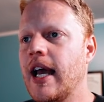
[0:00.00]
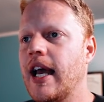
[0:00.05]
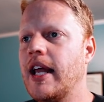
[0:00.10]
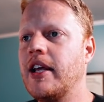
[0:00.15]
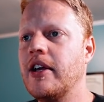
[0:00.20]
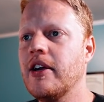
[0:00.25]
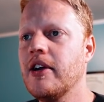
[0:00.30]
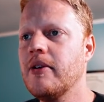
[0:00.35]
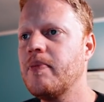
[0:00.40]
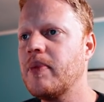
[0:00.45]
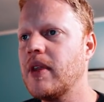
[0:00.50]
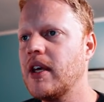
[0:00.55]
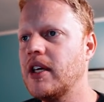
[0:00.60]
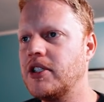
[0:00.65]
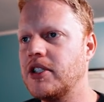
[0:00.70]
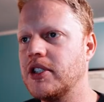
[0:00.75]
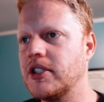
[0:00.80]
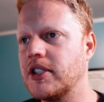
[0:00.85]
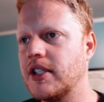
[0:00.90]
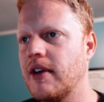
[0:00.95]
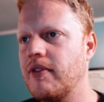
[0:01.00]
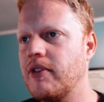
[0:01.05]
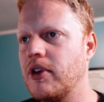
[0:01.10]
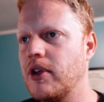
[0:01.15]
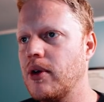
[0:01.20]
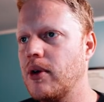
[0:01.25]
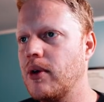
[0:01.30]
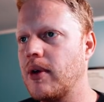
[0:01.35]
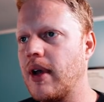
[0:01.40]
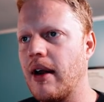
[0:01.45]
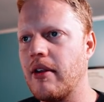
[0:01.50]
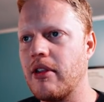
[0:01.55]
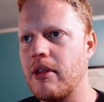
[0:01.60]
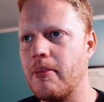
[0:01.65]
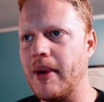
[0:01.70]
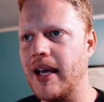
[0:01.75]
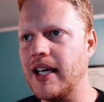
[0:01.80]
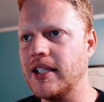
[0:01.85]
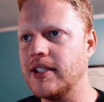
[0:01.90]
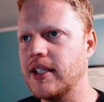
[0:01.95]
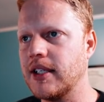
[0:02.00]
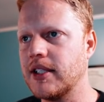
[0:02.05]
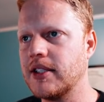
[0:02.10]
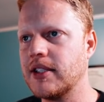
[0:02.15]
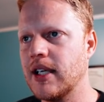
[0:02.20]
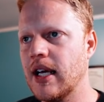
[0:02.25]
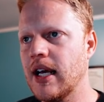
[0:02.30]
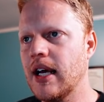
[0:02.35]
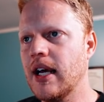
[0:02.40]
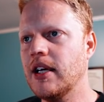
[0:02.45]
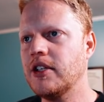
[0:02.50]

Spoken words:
And here, it's just giving you kind of the basics.